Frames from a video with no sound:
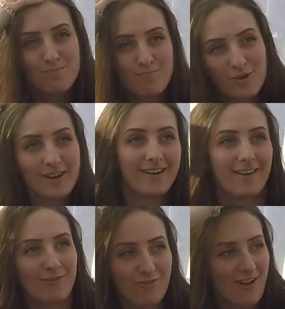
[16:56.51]
Bringing it
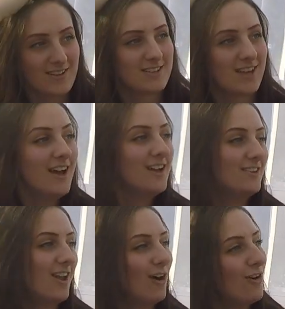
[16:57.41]
on faster.
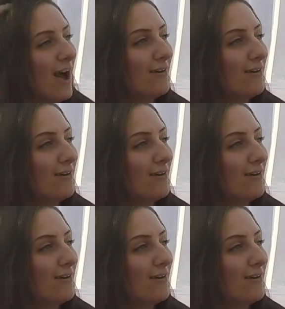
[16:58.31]
No,